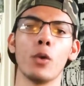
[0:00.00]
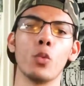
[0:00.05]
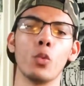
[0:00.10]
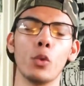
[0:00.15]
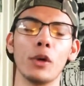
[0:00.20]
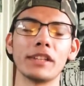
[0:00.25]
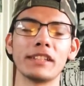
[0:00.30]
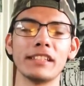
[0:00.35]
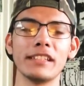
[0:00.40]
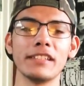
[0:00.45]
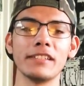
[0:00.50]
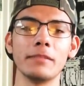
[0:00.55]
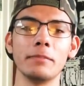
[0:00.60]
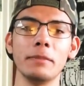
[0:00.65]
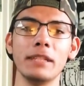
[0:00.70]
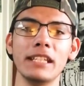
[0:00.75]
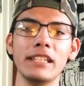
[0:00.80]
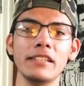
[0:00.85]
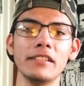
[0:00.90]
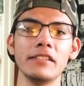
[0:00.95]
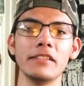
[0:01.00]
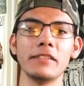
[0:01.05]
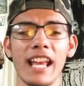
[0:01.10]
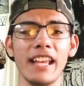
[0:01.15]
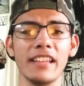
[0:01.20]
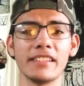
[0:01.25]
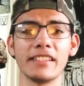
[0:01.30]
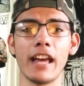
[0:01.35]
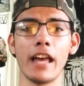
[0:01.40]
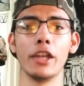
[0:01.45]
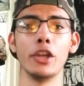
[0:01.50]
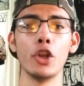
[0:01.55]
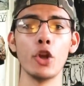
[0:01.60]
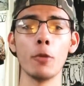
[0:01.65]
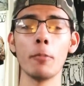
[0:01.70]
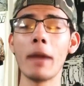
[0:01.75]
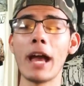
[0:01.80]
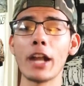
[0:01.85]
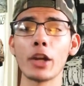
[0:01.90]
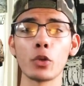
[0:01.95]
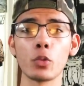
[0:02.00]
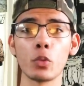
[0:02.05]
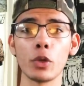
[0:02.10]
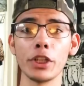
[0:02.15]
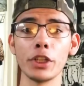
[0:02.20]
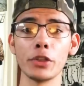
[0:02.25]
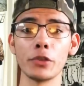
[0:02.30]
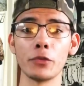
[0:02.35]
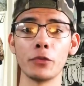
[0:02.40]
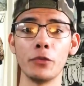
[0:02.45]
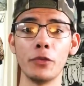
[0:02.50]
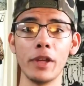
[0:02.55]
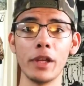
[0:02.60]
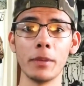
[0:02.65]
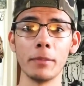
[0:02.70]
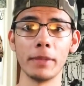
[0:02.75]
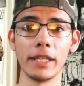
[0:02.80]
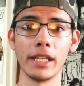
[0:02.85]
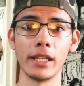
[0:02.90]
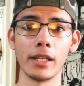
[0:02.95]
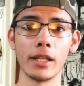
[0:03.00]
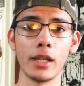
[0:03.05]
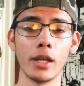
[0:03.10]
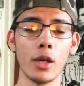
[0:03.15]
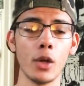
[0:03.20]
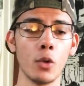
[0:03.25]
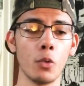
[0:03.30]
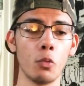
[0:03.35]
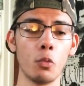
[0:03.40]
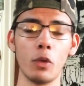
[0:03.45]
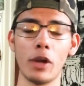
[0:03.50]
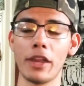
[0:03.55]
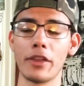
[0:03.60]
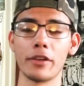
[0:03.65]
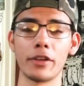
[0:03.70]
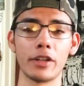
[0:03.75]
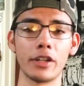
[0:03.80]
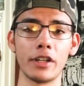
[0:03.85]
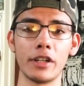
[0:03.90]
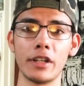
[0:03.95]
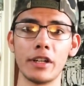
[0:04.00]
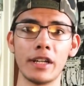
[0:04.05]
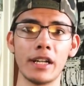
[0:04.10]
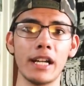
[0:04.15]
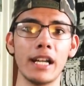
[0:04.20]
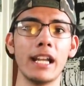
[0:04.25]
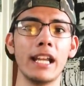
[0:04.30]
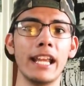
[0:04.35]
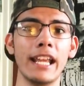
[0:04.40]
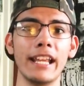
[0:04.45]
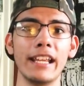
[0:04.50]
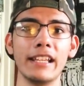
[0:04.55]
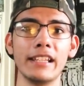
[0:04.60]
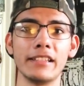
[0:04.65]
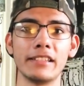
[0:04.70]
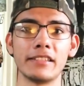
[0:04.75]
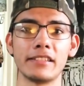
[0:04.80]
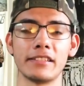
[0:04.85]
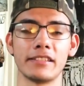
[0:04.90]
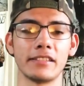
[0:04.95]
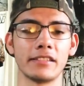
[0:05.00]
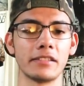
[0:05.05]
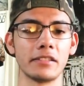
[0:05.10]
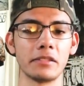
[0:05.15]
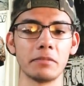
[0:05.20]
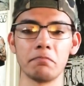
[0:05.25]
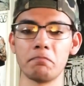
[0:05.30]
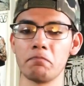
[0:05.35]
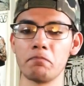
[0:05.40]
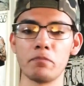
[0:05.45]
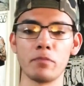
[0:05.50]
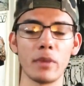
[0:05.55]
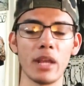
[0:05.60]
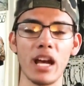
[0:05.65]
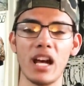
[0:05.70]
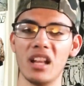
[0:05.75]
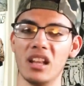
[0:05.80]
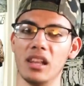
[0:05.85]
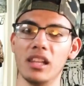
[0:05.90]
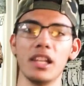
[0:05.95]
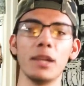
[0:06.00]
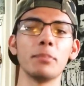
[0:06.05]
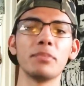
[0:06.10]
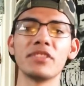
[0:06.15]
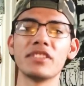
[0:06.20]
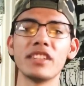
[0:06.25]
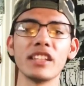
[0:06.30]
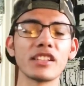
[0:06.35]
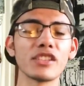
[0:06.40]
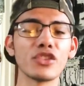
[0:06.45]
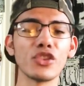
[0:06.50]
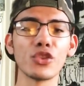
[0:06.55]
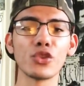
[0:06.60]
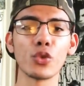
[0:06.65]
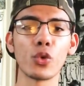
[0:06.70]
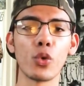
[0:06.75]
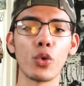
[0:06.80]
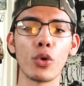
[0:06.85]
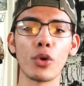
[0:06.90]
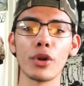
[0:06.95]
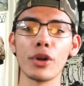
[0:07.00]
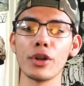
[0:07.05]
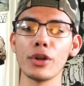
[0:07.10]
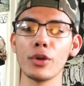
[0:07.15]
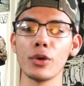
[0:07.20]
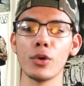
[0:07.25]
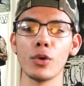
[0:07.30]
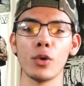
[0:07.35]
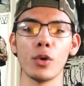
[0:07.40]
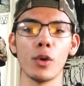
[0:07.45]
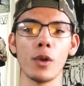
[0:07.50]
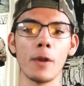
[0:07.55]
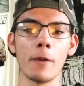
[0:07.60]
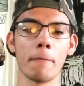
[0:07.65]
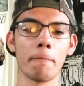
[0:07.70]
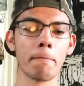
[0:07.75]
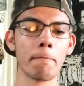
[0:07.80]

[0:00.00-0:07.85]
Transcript: What this means is that no matter what you're filming, whether it's a lipstick tutorial,